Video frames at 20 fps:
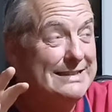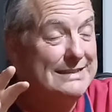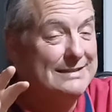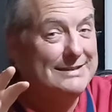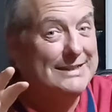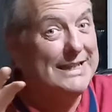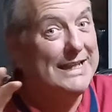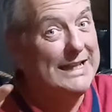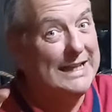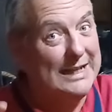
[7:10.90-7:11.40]

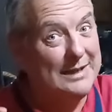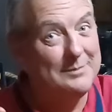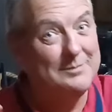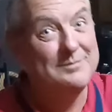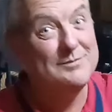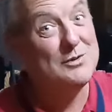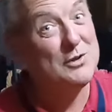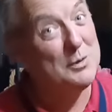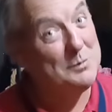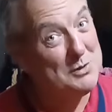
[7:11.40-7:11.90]
yeah,
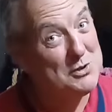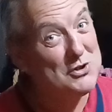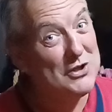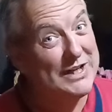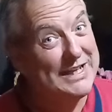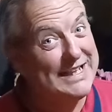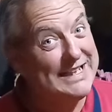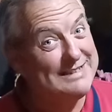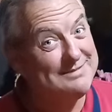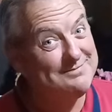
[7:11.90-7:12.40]
could be
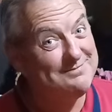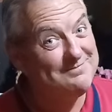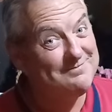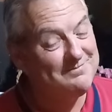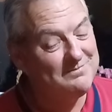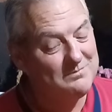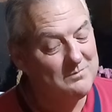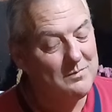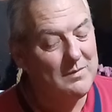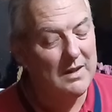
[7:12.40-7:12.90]
tricky.
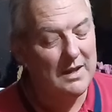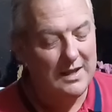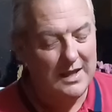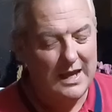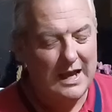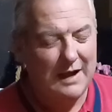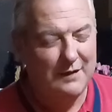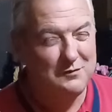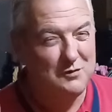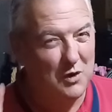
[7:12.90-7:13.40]

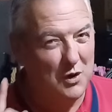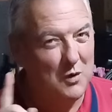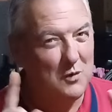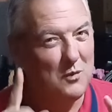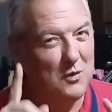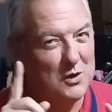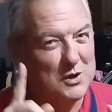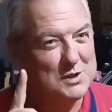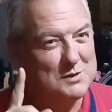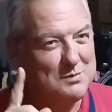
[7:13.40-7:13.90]
I've done it
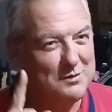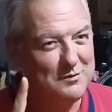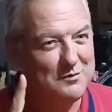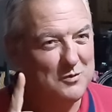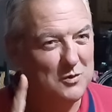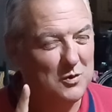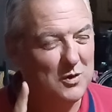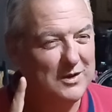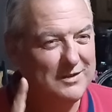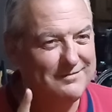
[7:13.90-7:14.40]
once
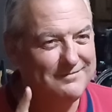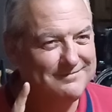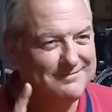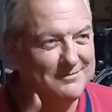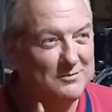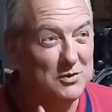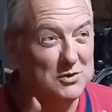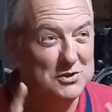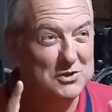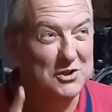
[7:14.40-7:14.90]
before,
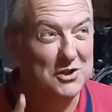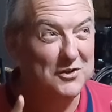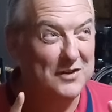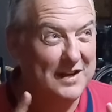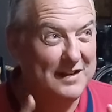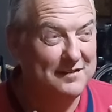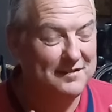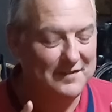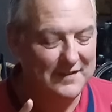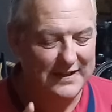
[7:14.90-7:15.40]
wasn't a
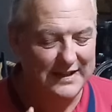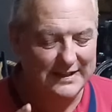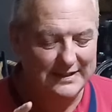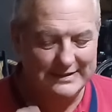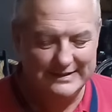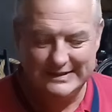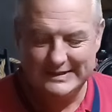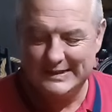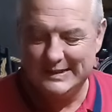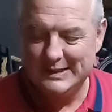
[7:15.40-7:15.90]
great
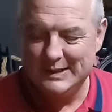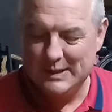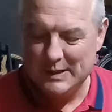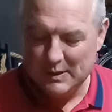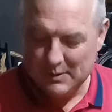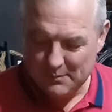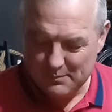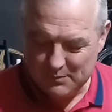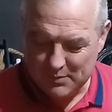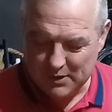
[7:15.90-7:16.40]
fan,
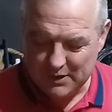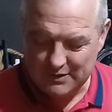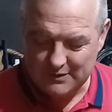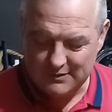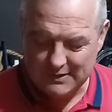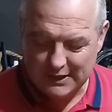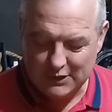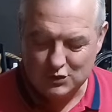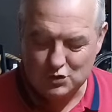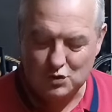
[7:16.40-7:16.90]
but
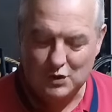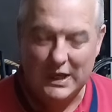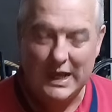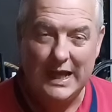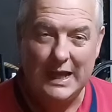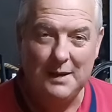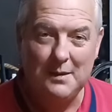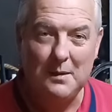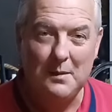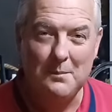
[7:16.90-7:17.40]
I'll try
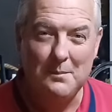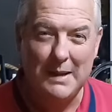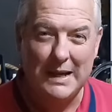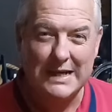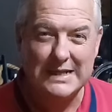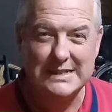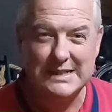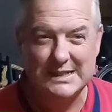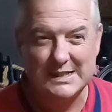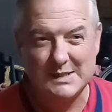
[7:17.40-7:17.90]
and
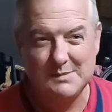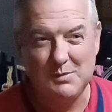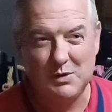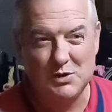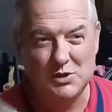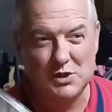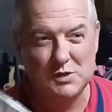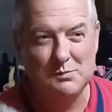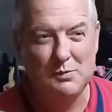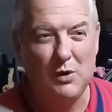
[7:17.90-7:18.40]
mix this as
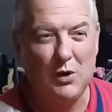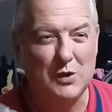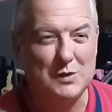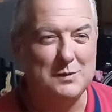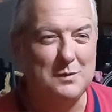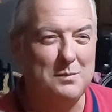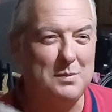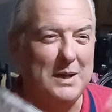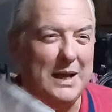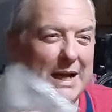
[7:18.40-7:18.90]
much as
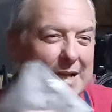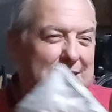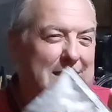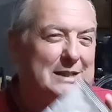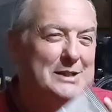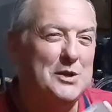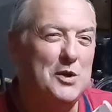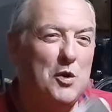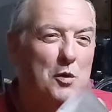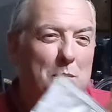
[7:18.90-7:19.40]
possible. But as it's
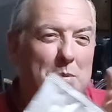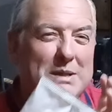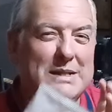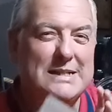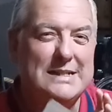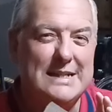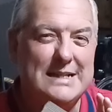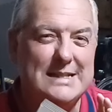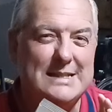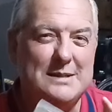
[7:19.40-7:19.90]
an open
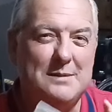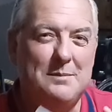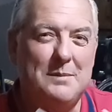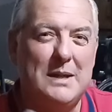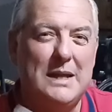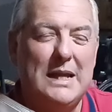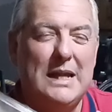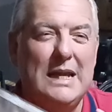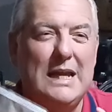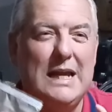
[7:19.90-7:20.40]

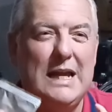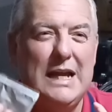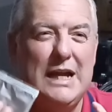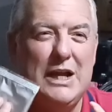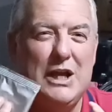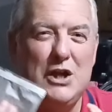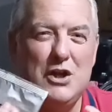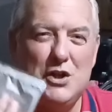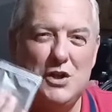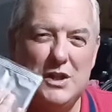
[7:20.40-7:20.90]
system,
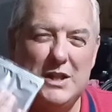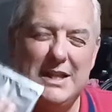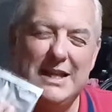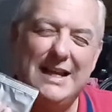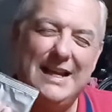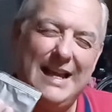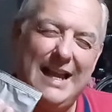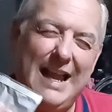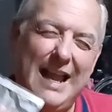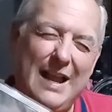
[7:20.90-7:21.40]

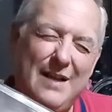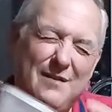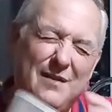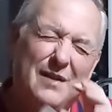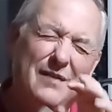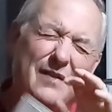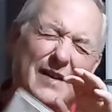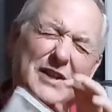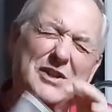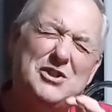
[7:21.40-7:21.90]
even
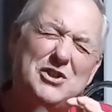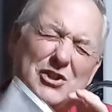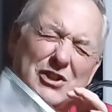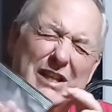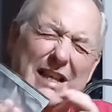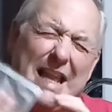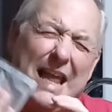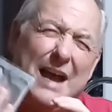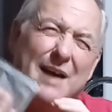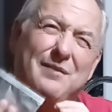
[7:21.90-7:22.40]
if I just
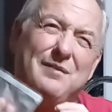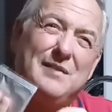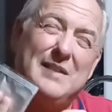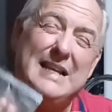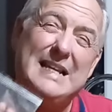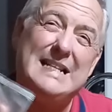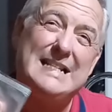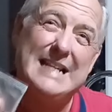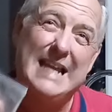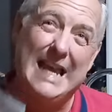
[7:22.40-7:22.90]
left
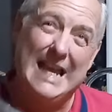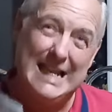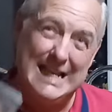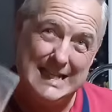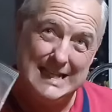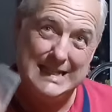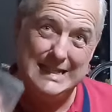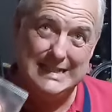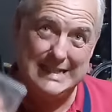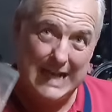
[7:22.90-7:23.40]
these
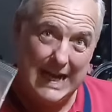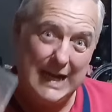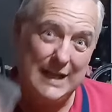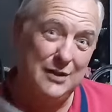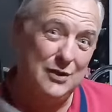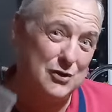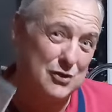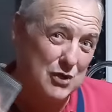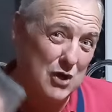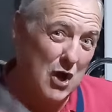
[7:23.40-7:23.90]
inside
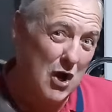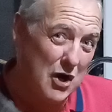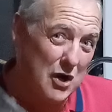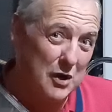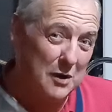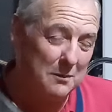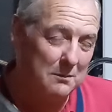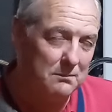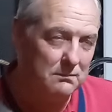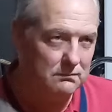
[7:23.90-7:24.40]
the dock,
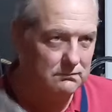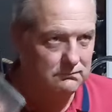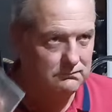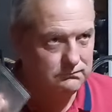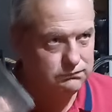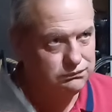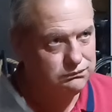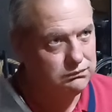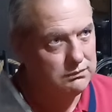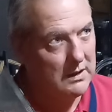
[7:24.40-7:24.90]

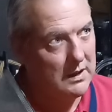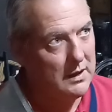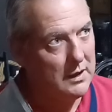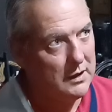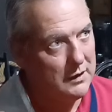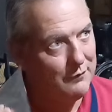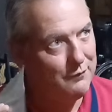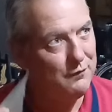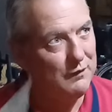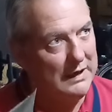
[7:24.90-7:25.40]

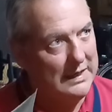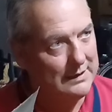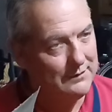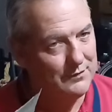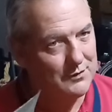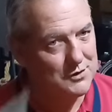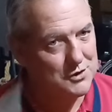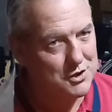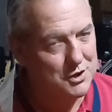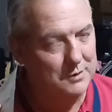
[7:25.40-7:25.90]
the
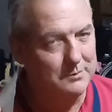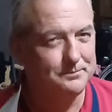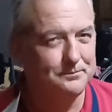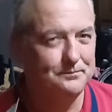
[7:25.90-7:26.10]
flavours